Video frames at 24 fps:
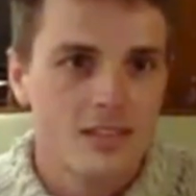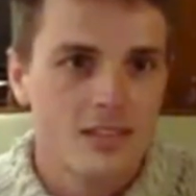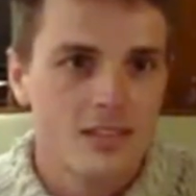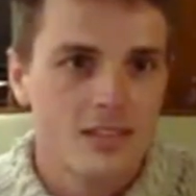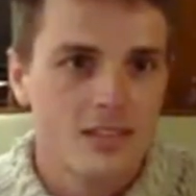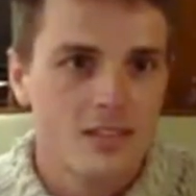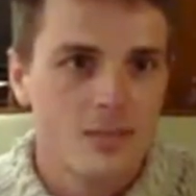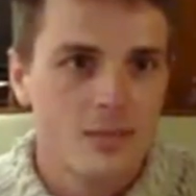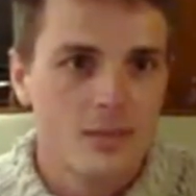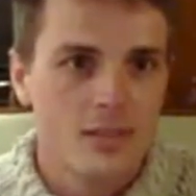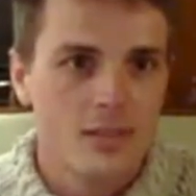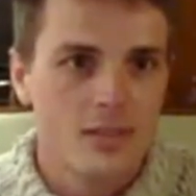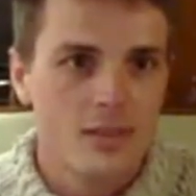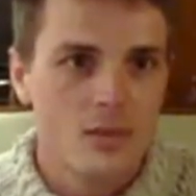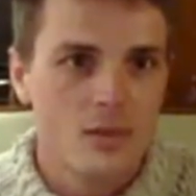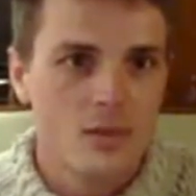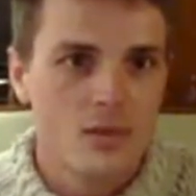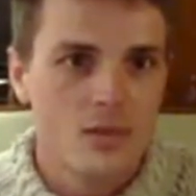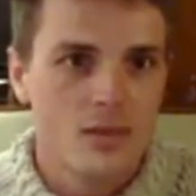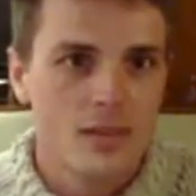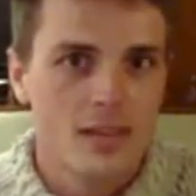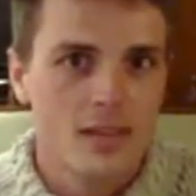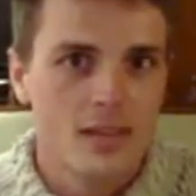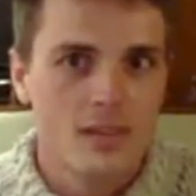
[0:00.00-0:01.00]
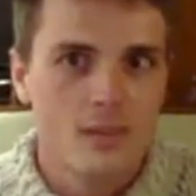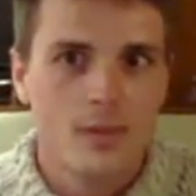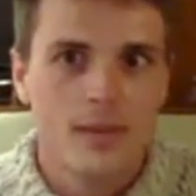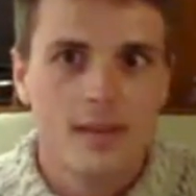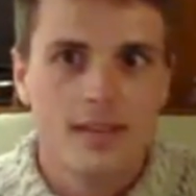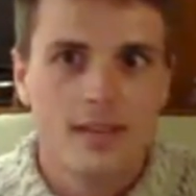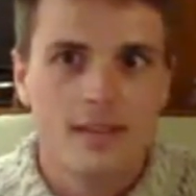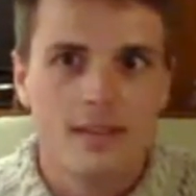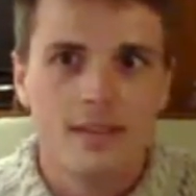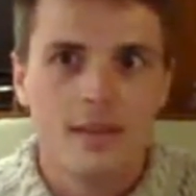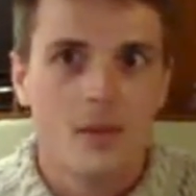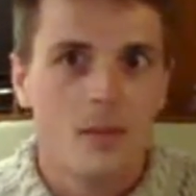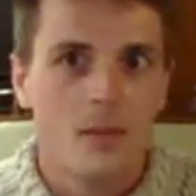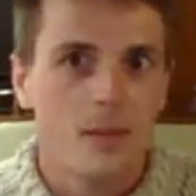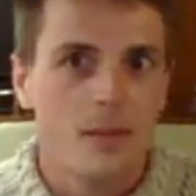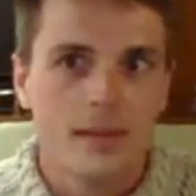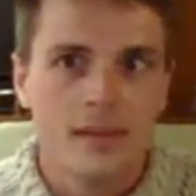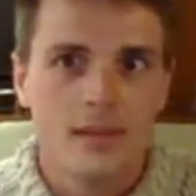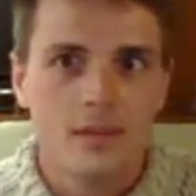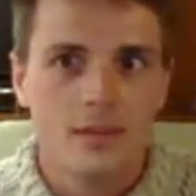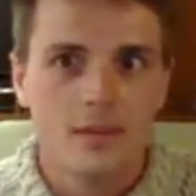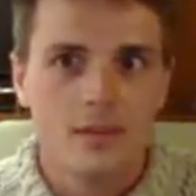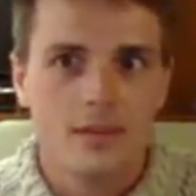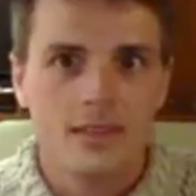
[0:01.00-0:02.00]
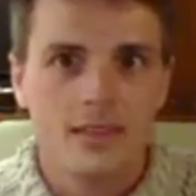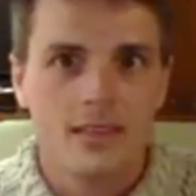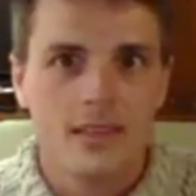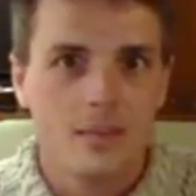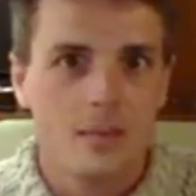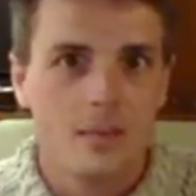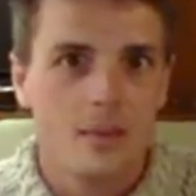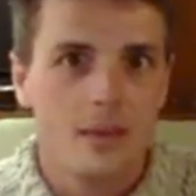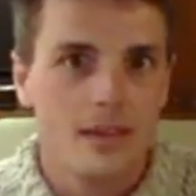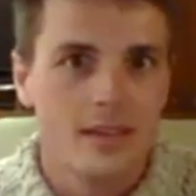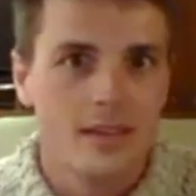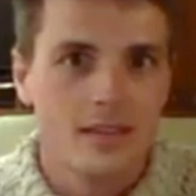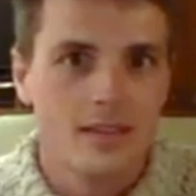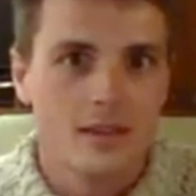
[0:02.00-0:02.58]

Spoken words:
has just been the social aspect and not being able to see anybody.